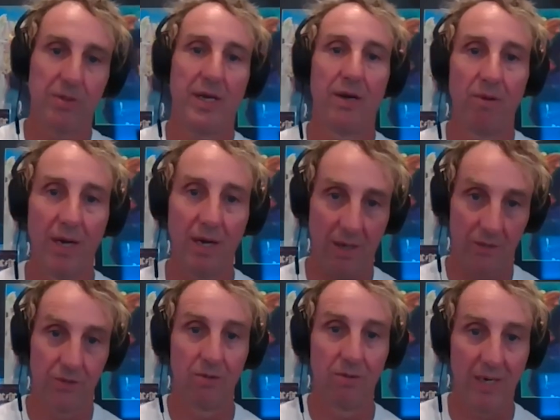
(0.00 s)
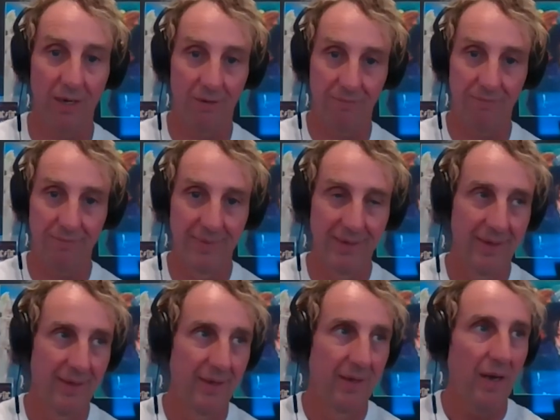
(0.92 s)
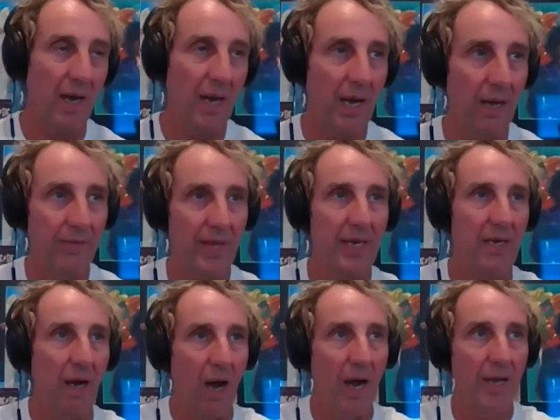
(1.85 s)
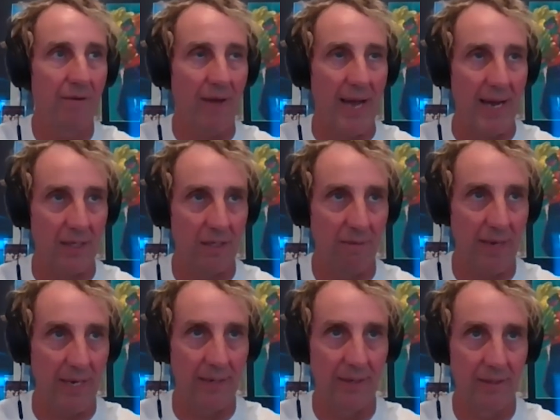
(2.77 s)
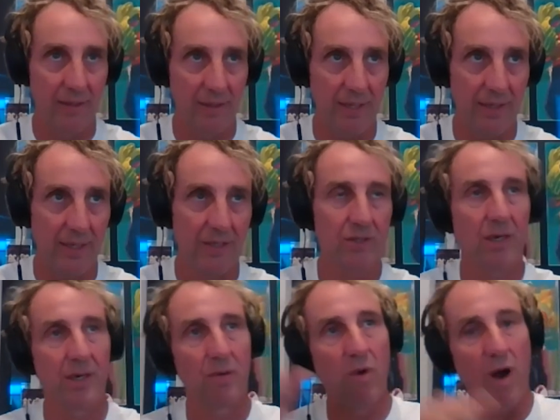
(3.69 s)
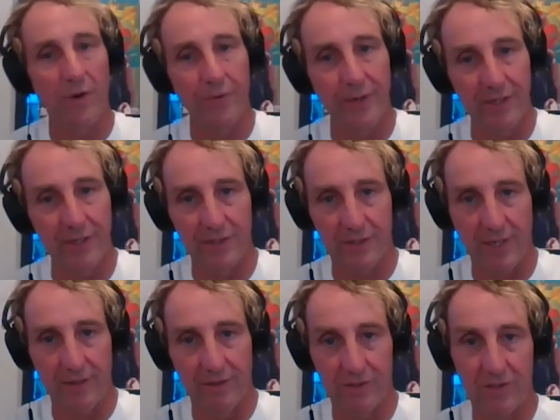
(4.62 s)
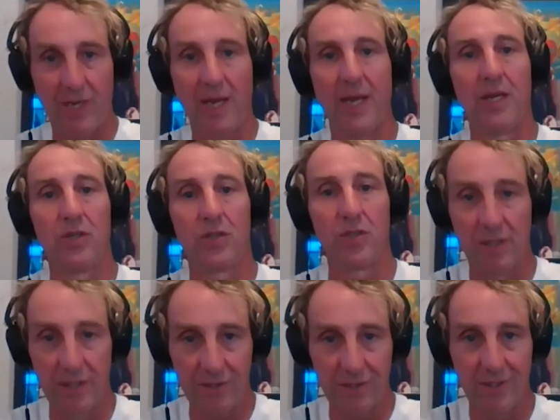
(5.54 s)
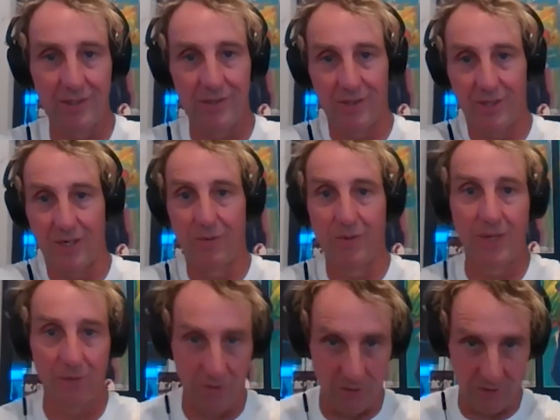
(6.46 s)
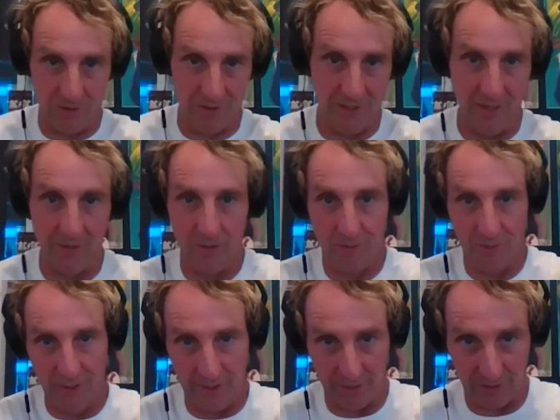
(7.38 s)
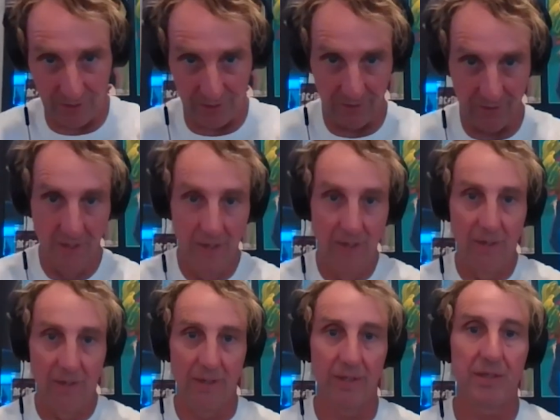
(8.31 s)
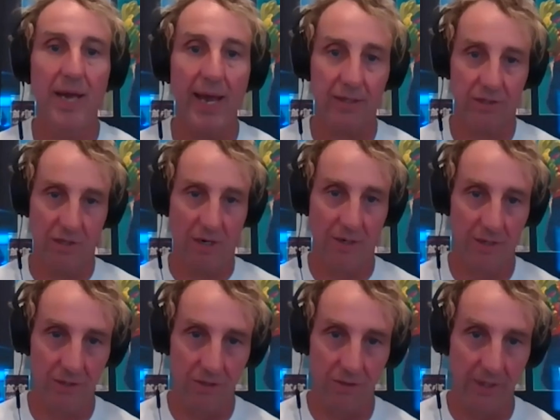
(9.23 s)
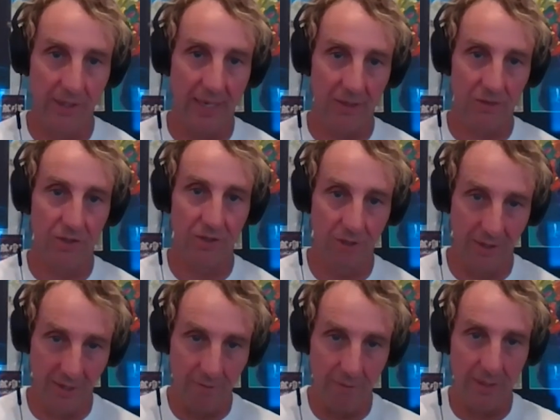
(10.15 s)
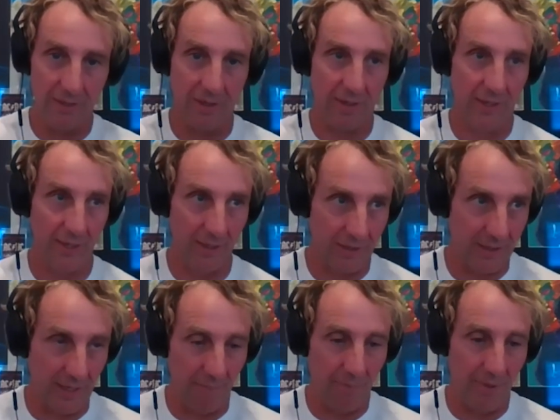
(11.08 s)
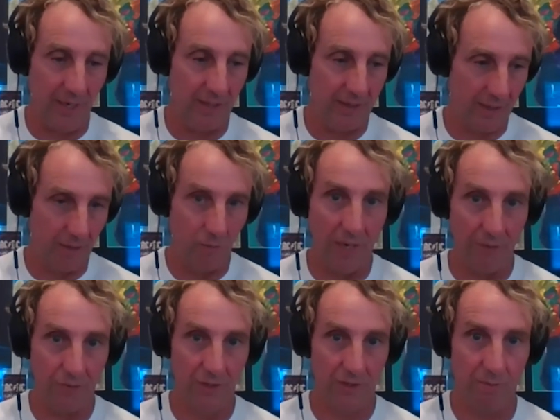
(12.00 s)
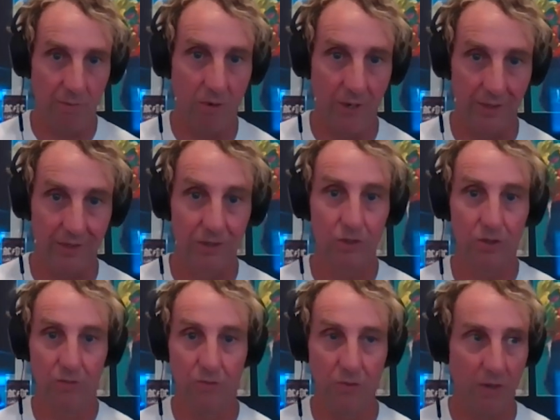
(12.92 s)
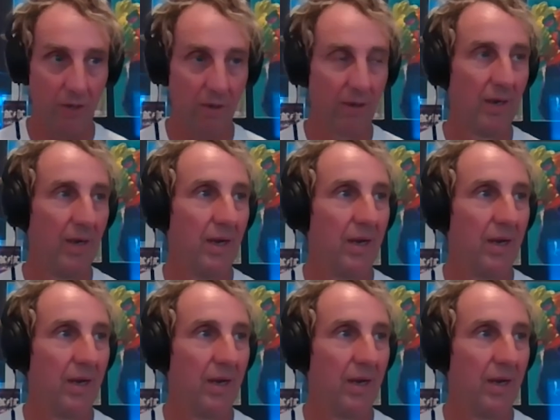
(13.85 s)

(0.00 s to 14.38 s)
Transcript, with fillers: You play well, I'll do well. And they kind of acclimated, and then they started wandering to the center of stage and listening to their rig versus the other rigs. And the tech started doing that too, and everybody started getting on the same page. They had a reference point to shoot for.